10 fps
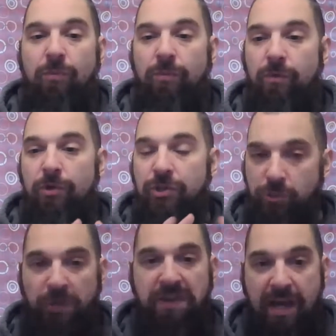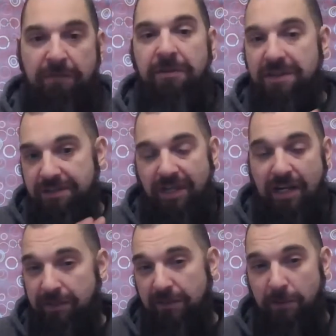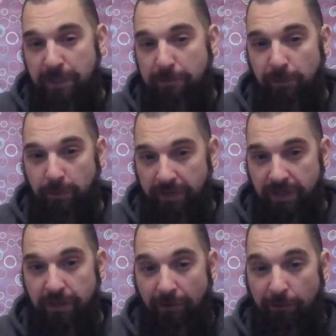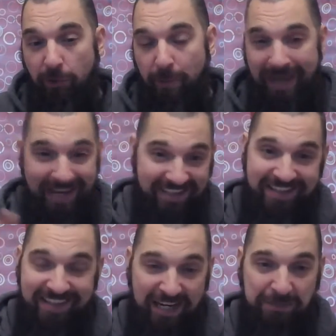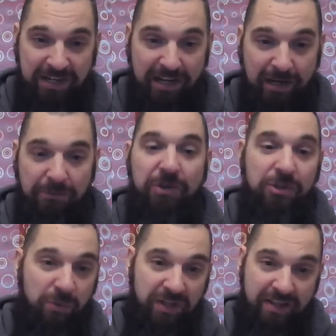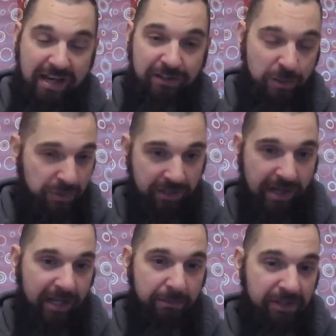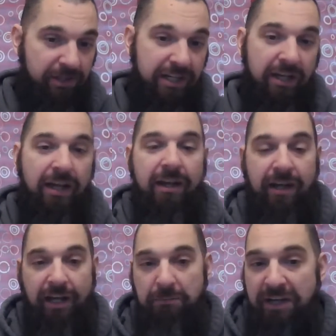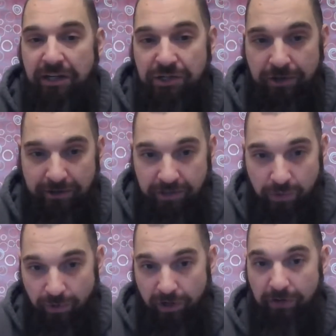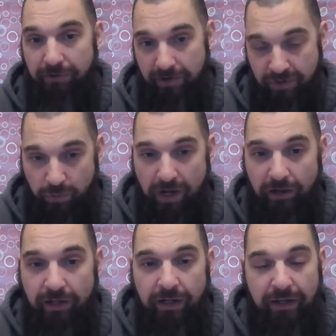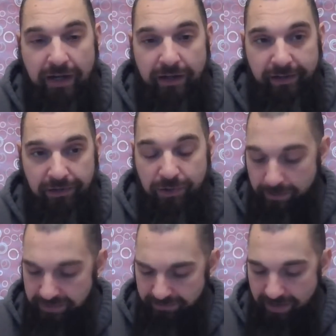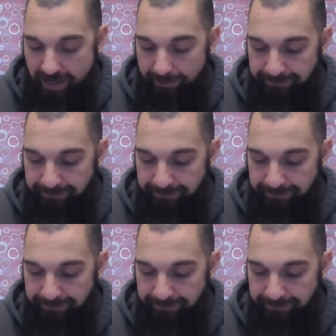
you're doing that for the safety of the people within the group. And at the same time, you're doing that in terms of liability and making sure that you were covered as well in terms of that.